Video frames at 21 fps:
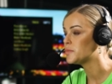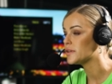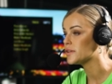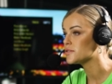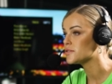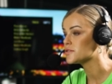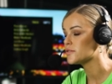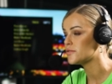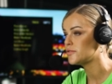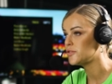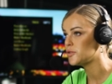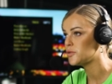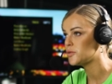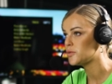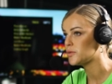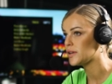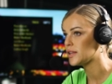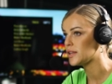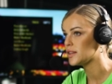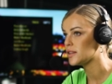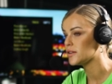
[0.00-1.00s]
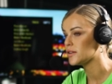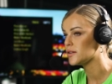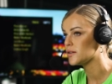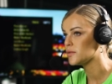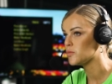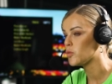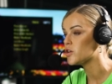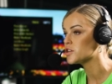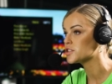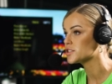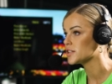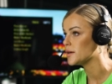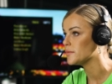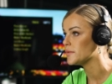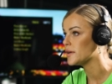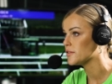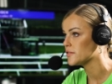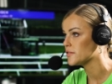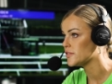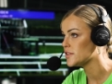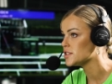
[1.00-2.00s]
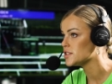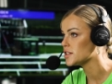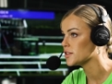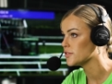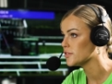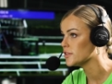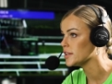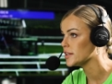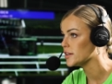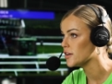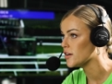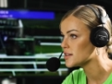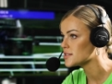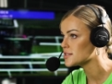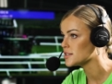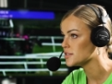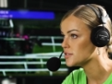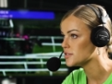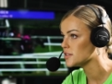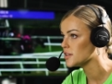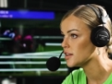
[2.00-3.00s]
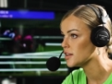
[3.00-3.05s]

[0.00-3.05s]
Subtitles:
But there was a few in the wash-up that were finishing really nicely to the